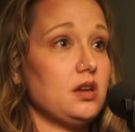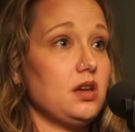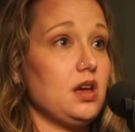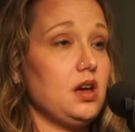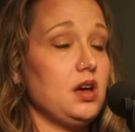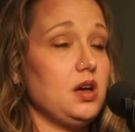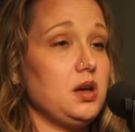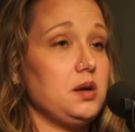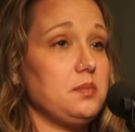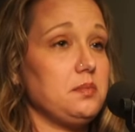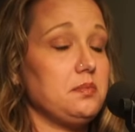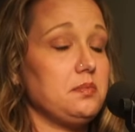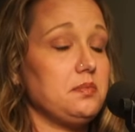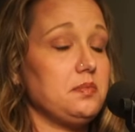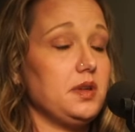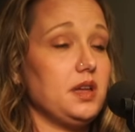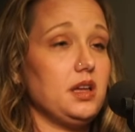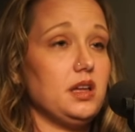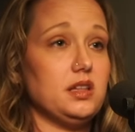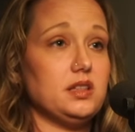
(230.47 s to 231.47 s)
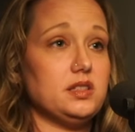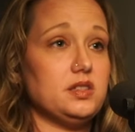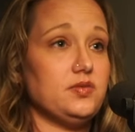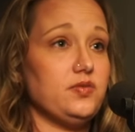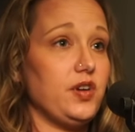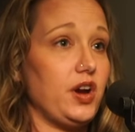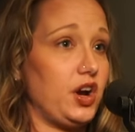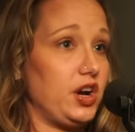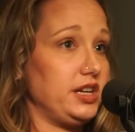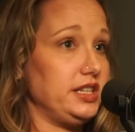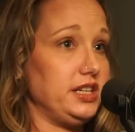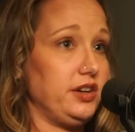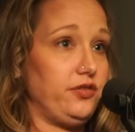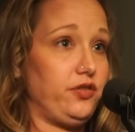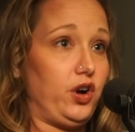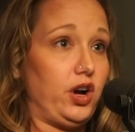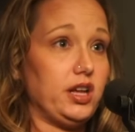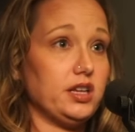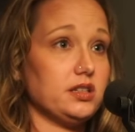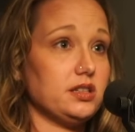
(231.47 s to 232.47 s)
um, it's very
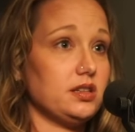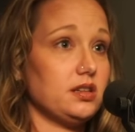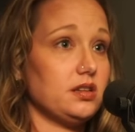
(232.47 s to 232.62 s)
different.